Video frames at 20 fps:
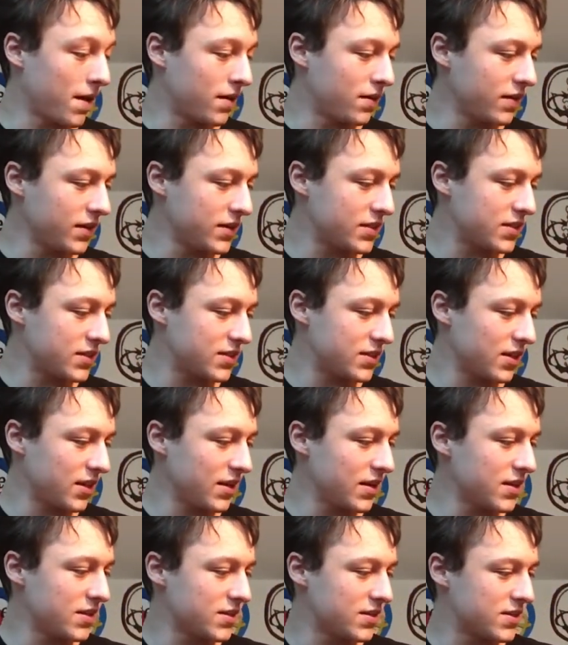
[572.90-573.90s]
this
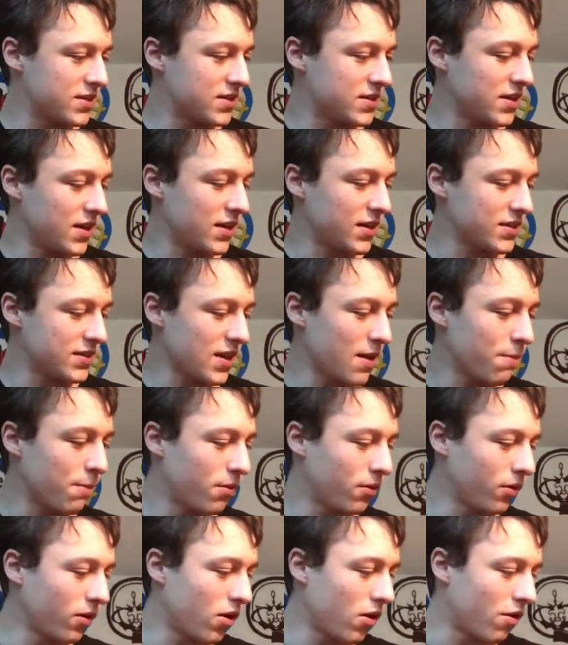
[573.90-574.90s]
is an
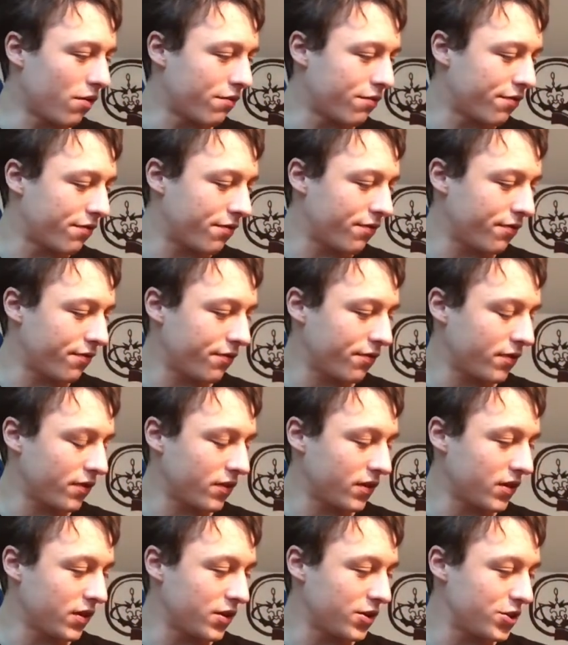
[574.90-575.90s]
example of
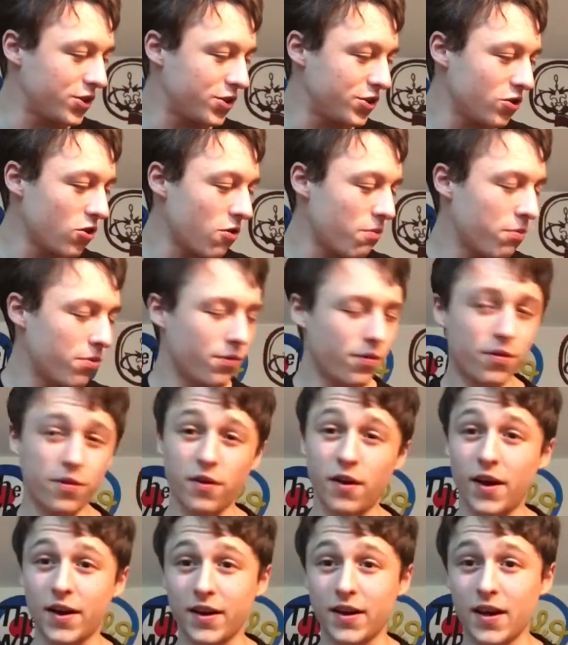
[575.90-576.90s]
the shop
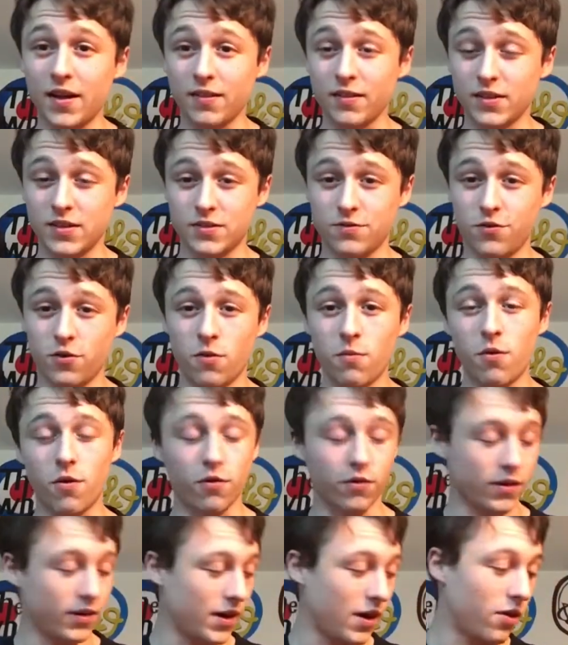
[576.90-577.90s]
that I get these from,
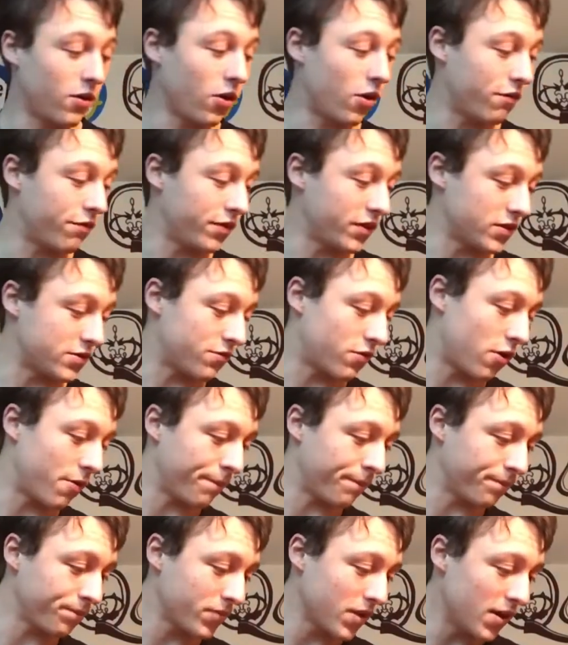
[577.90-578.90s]
or get a lot of these
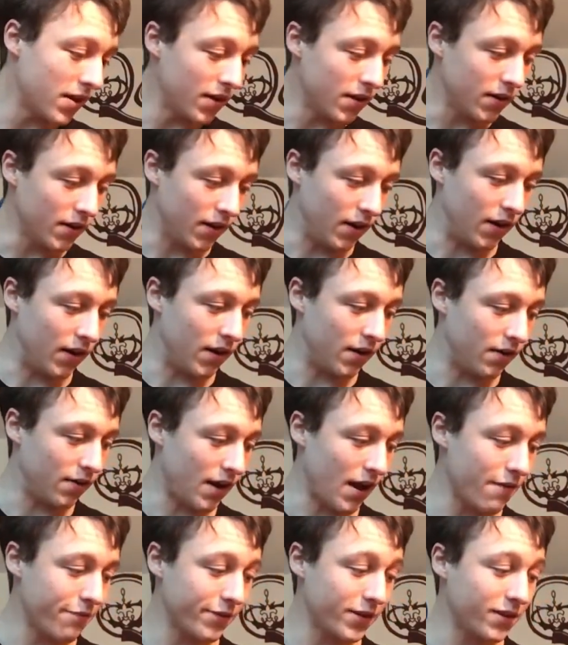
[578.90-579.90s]
from,
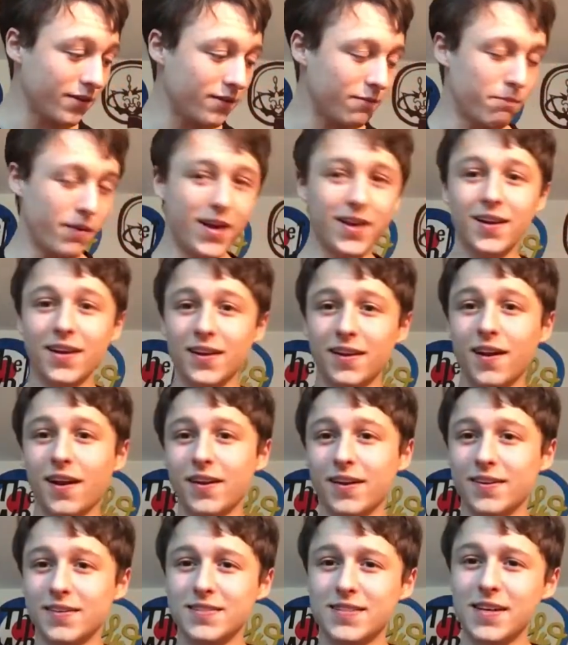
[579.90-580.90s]
having mainly
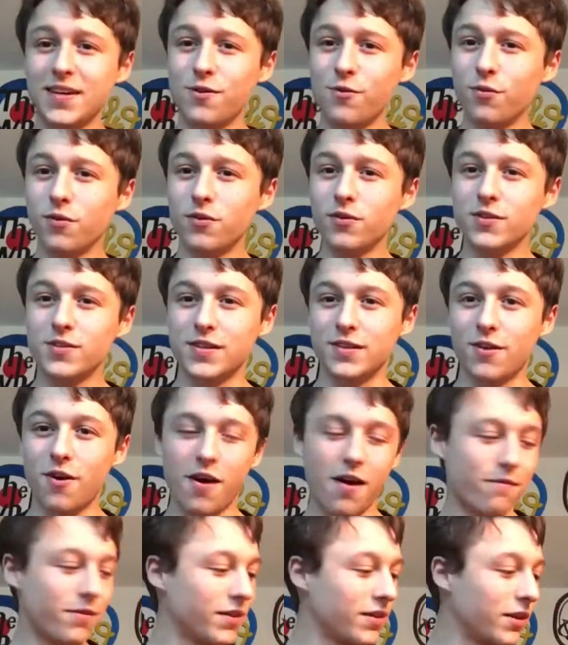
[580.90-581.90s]
like sequels and
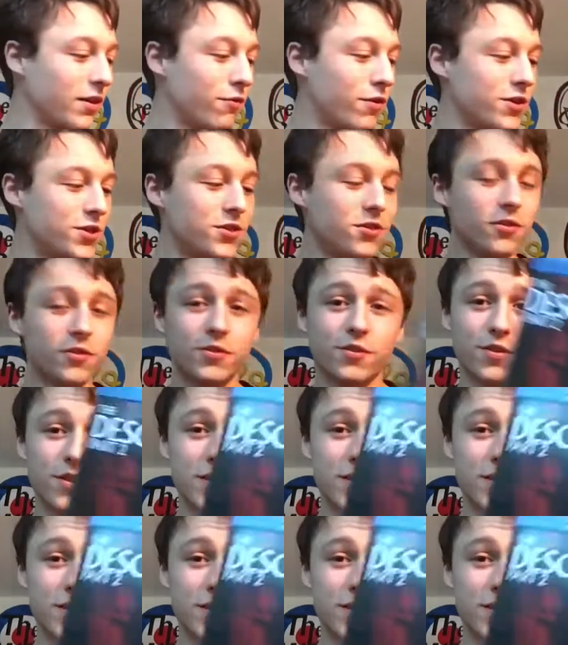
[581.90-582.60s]
not having the original. So